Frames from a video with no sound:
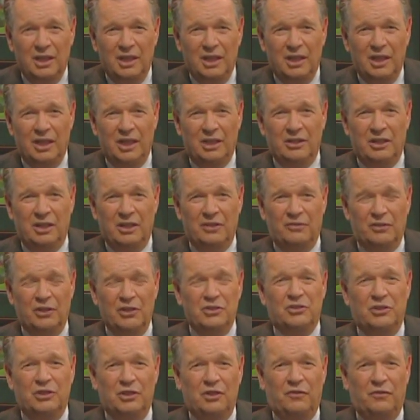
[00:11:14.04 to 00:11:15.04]
and they've
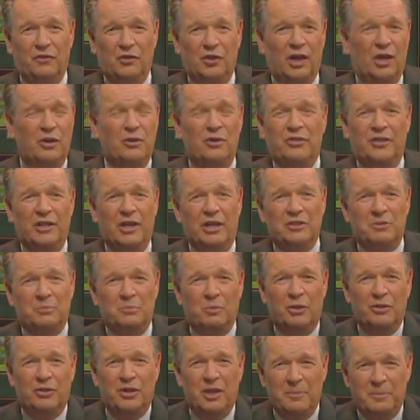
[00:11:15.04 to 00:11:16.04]
listed it for 100000
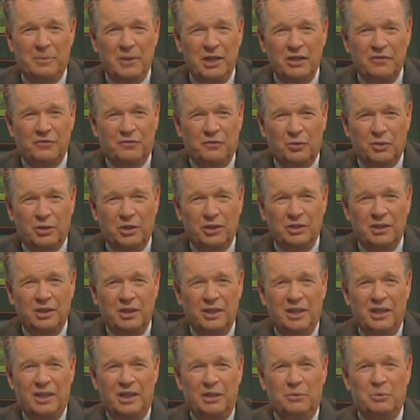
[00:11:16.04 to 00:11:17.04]
more than they paid for it
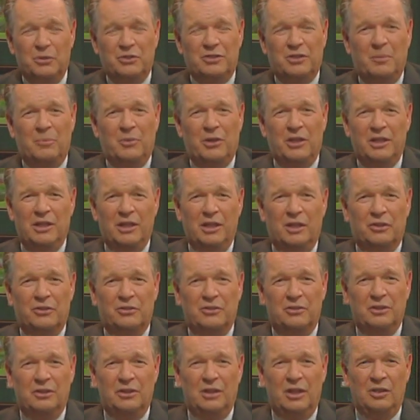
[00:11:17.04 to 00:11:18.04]
with somebody
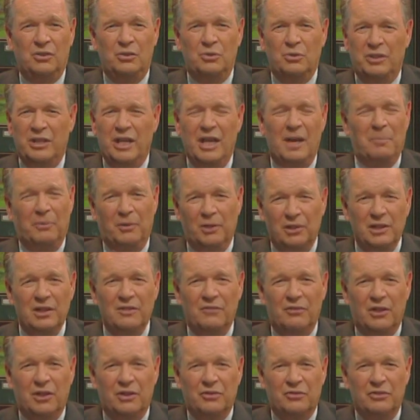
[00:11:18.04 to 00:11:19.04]
else, and you can't
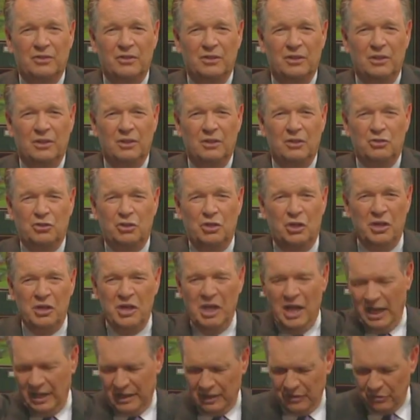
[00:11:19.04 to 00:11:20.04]
believe this. So you
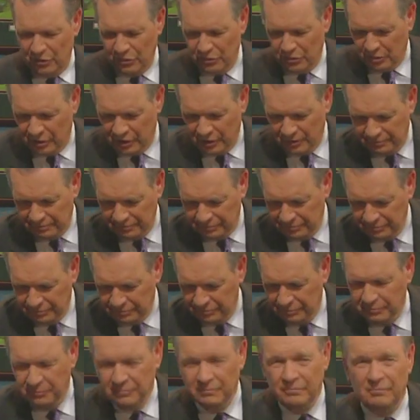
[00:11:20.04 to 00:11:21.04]
knock on the door.
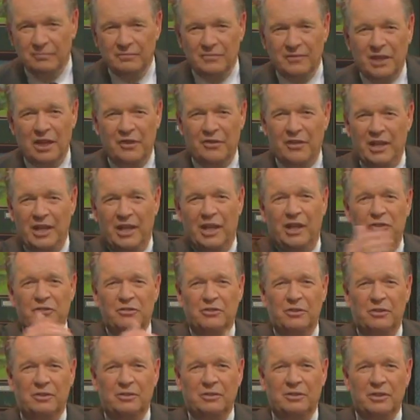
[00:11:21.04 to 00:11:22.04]
And they
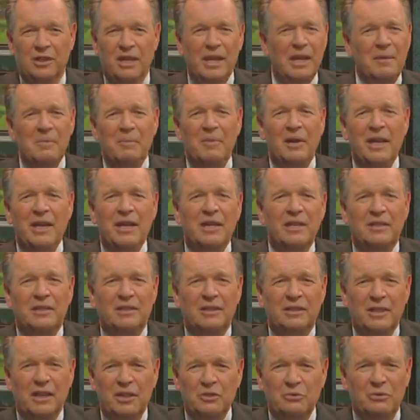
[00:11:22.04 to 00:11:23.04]
answer, Hey, Mike,
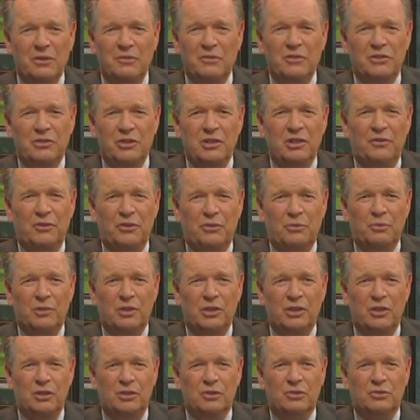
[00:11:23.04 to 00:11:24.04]
gosh, we haven't seen you for
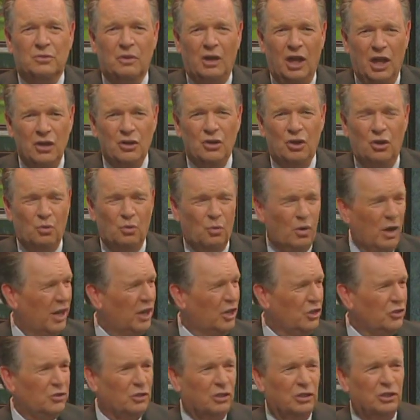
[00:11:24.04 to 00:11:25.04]
three years. Well, I know. Why
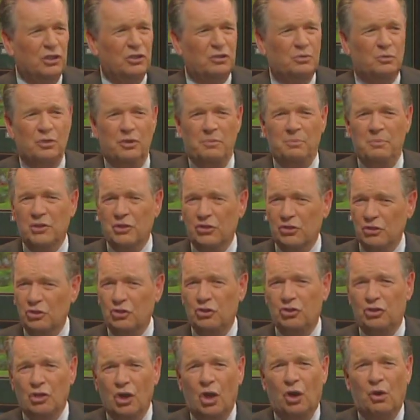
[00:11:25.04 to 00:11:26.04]
did you list with
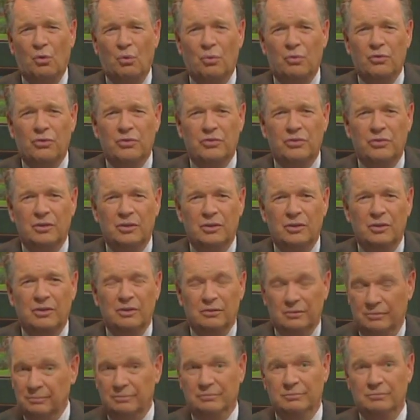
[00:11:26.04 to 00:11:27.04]
Mrs. Jones?
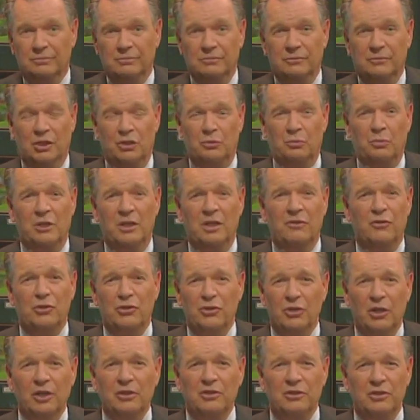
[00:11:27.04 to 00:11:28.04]
Because we never
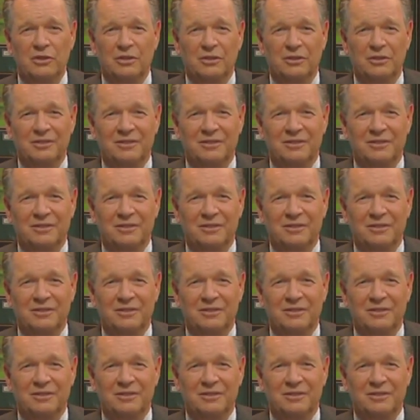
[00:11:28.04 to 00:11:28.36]
talked to you.